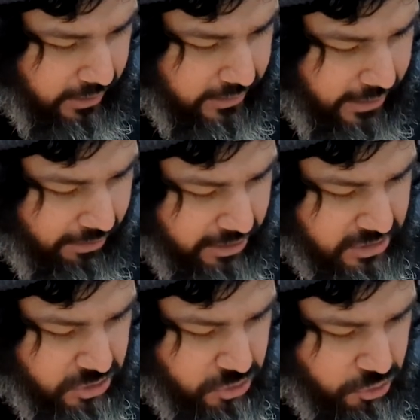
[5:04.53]
There are
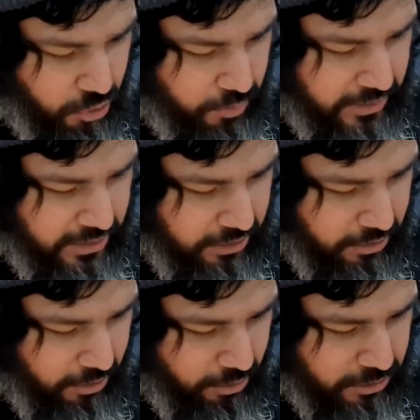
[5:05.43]
just so many
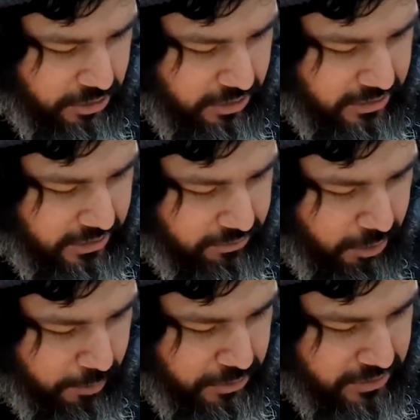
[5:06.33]
alternative
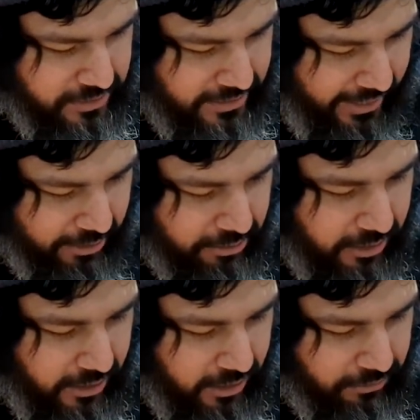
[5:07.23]
options now
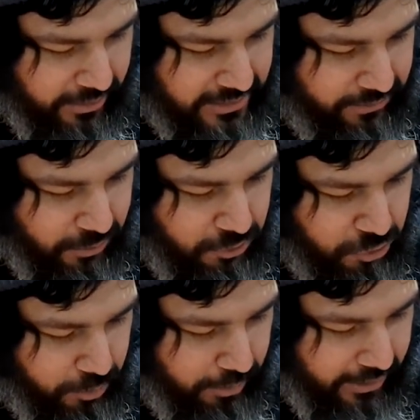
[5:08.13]
for the N64
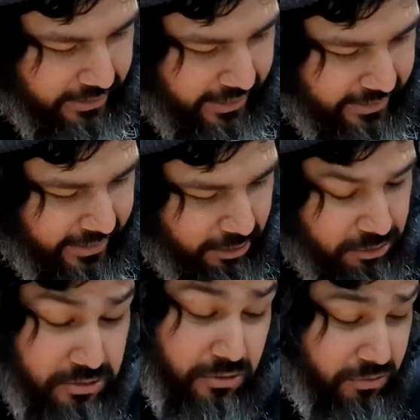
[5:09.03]
control pad, and they
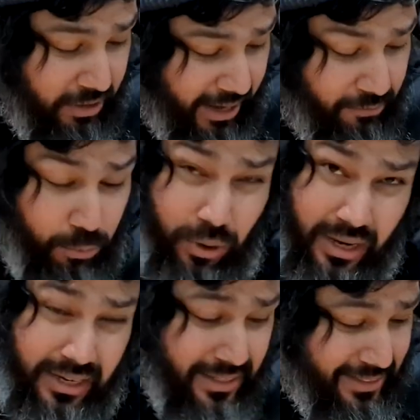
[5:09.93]
also have
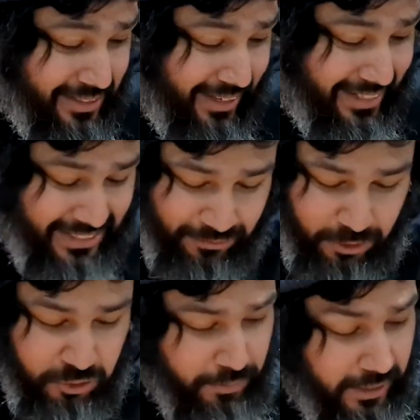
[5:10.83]
wireless N64
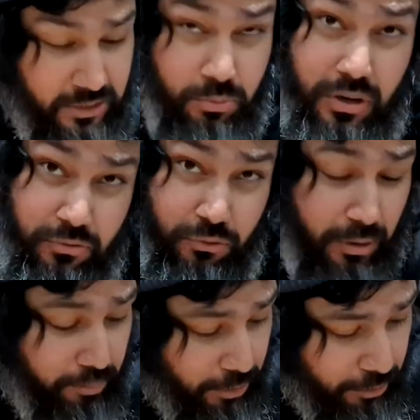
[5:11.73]
control pads with
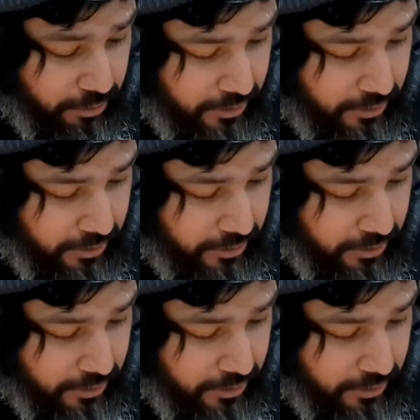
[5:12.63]
rumble.